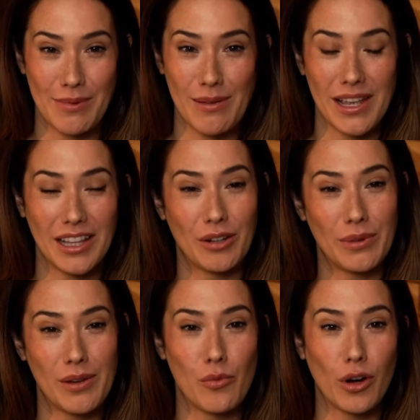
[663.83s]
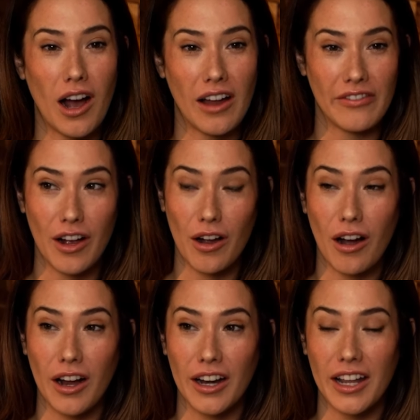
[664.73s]
that's maybe a little bit more
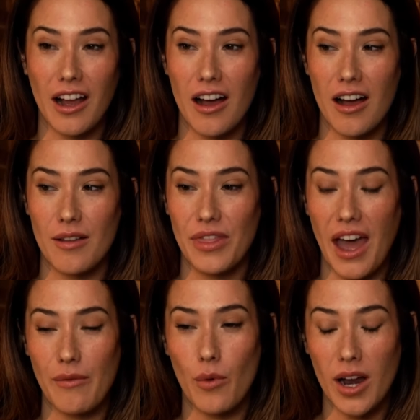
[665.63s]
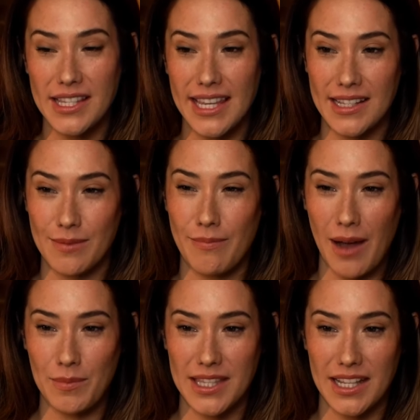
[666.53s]
avant-garde, I want to say it's
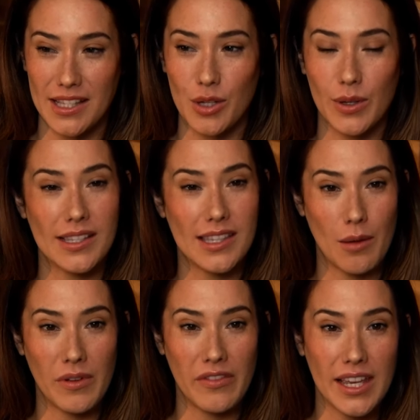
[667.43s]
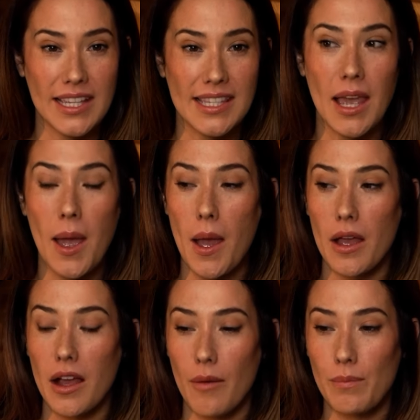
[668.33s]
MAPS that's doing some of this,
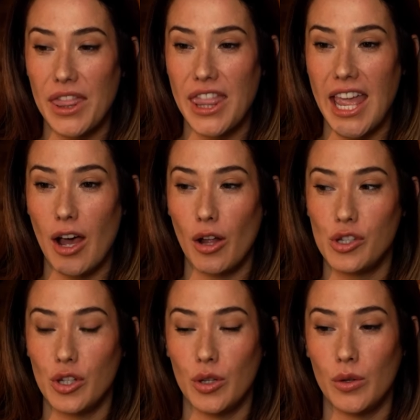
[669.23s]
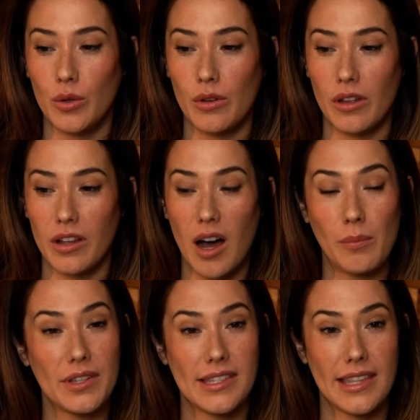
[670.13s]
but they'll do
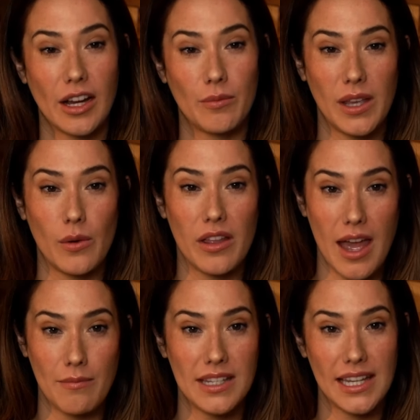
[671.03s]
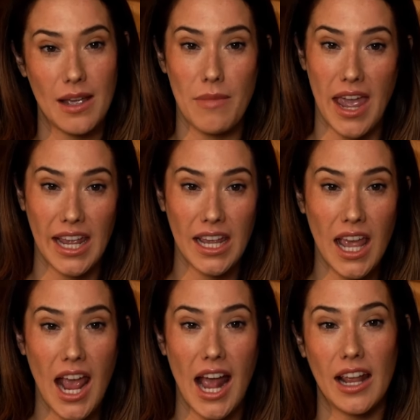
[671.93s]
couples therapy with MDMA.
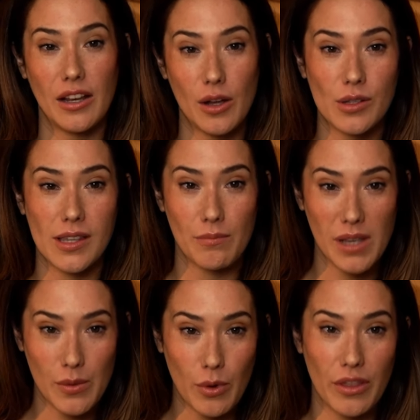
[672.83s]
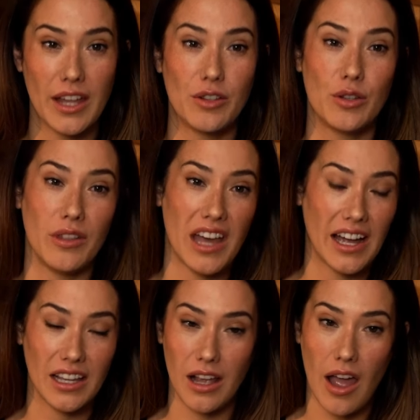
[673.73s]
And I know some people that do
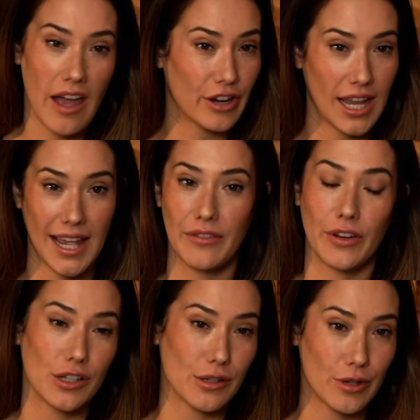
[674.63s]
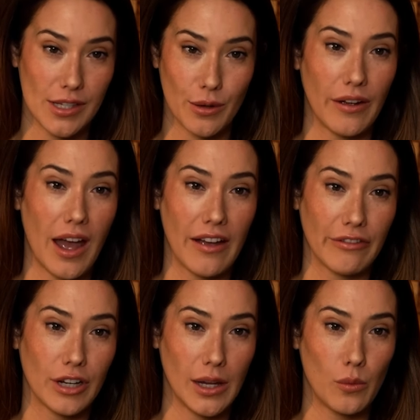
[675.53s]
that every anniversary. So
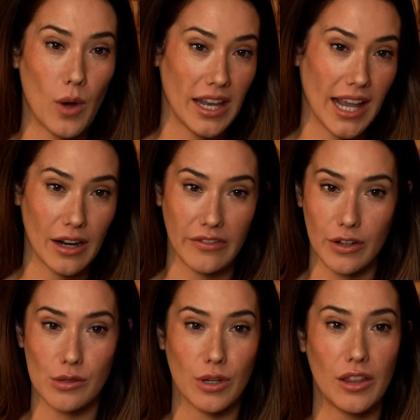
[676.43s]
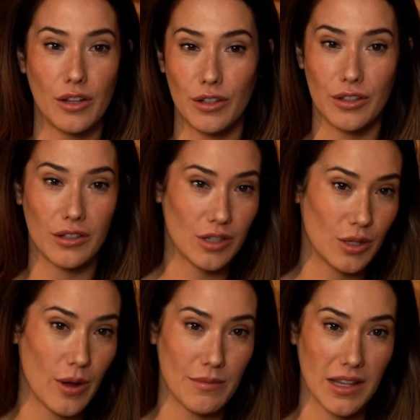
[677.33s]
every wedding anniversary, they'll
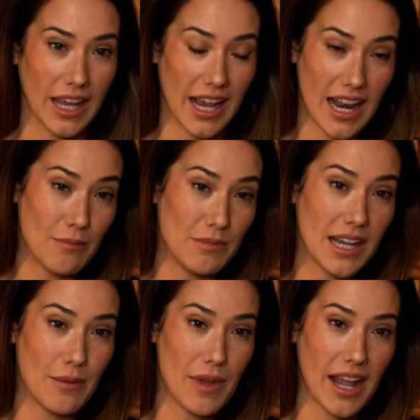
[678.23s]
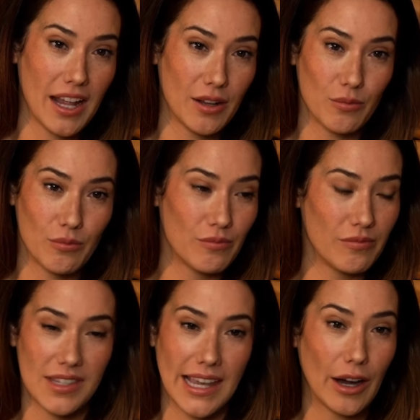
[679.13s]
do like an MDMA
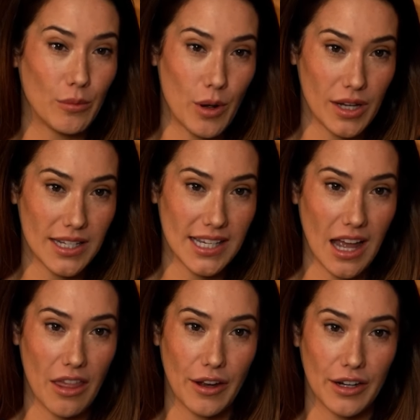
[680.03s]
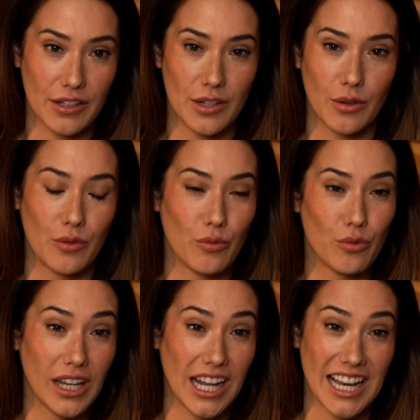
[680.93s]
ceremony together to
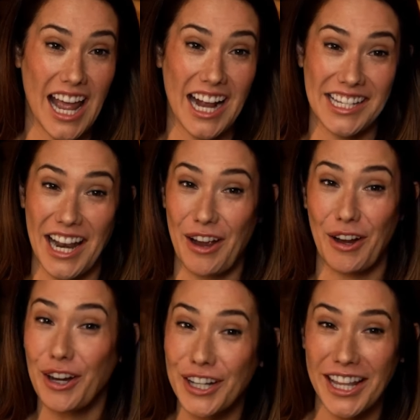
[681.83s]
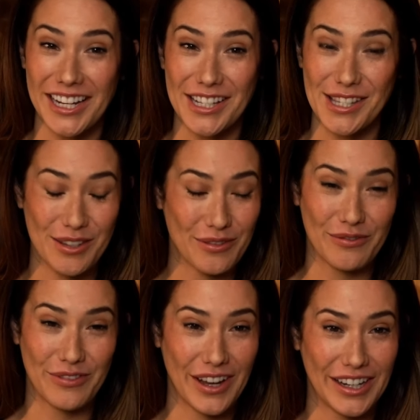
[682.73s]
reconnect. And I heard that it's
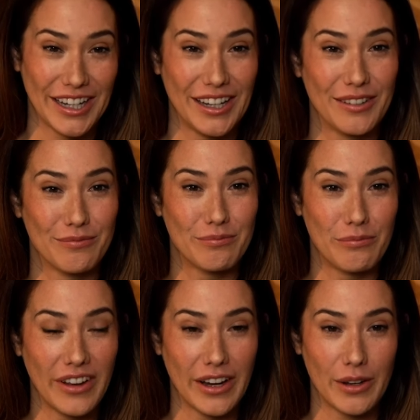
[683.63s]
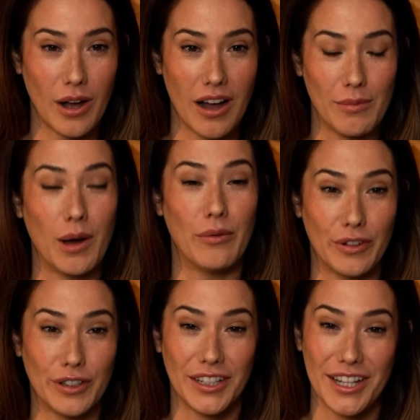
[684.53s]
very, very
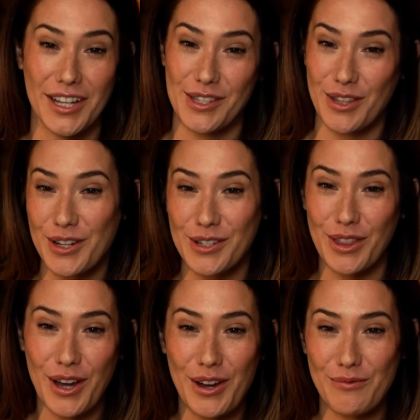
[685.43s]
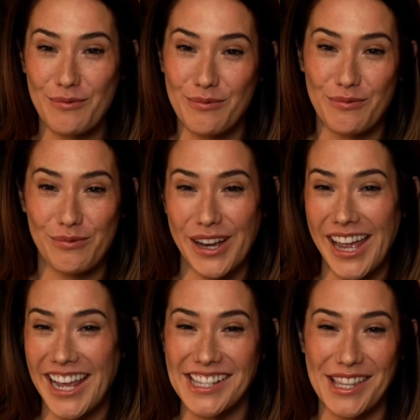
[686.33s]
helpful. So there are
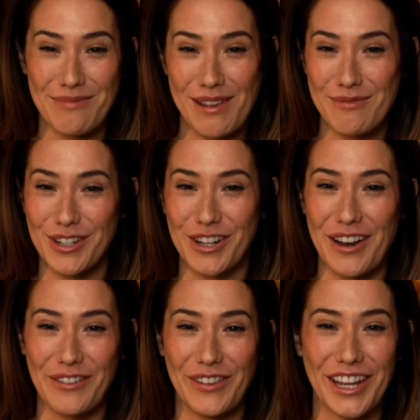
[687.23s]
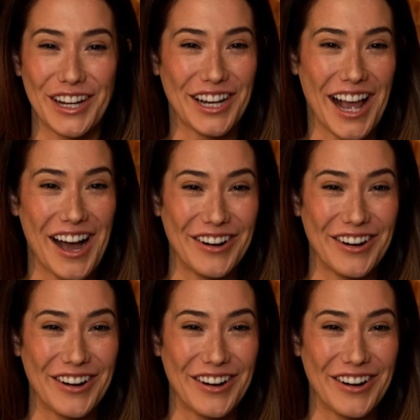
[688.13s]
ways that people are trying to figure it